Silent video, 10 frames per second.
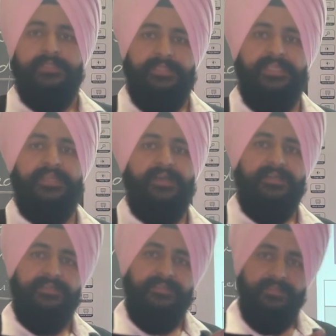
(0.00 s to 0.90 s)
they
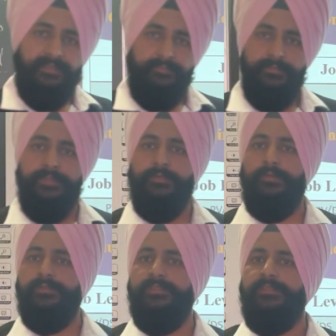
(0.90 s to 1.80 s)
are carefully
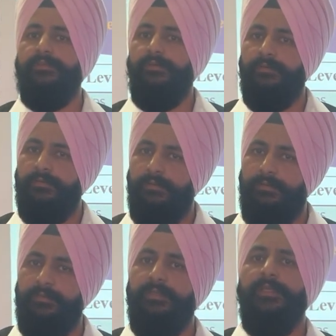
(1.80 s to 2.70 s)
noted or
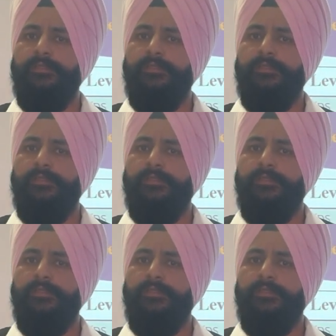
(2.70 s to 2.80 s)
not.